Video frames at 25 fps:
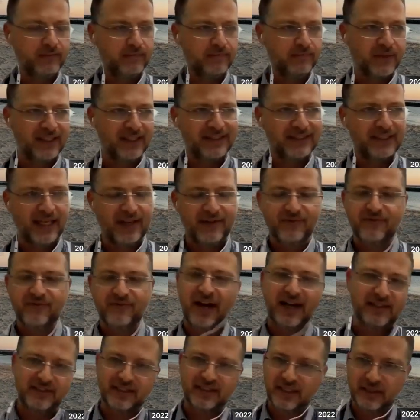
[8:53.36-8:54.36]
let's say,
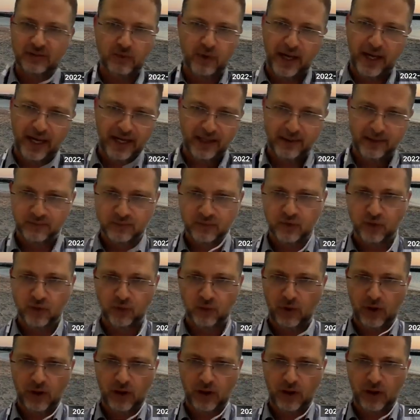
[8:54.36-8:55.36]
vaccine way to
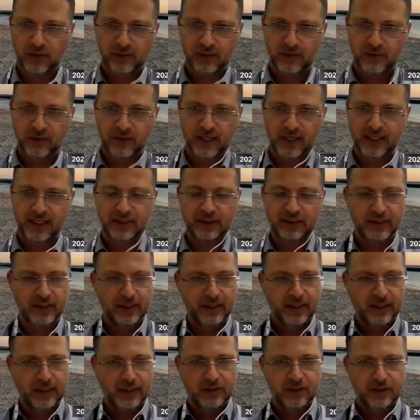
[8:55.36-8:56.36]
work, right?
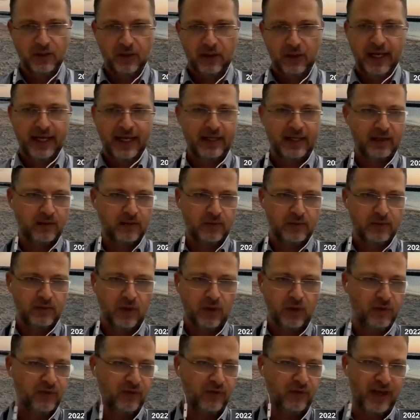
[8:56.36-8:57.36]
So like,
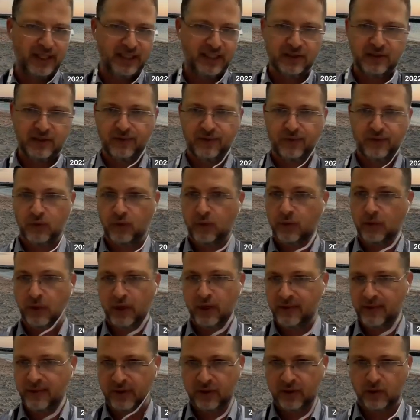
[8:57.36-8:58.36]
fighting the flu or
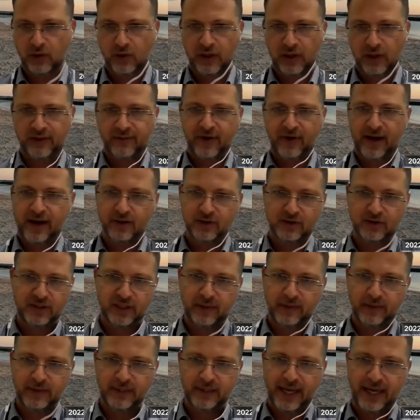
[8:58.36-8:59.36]
even coronavirus
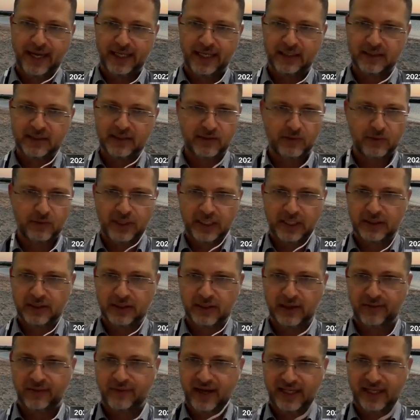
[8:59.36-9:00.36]
nowadays with
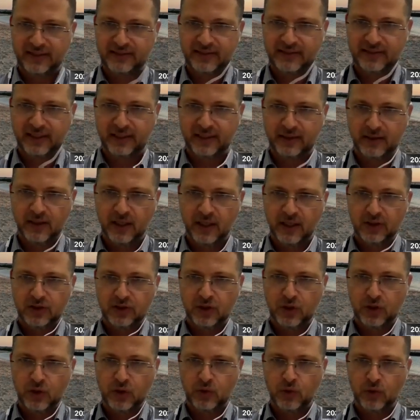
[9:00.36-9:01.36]
a vaccine. So
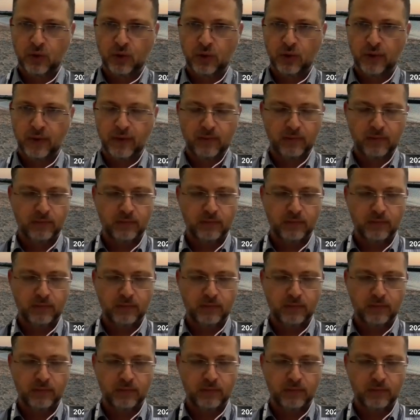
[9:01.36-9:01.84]
you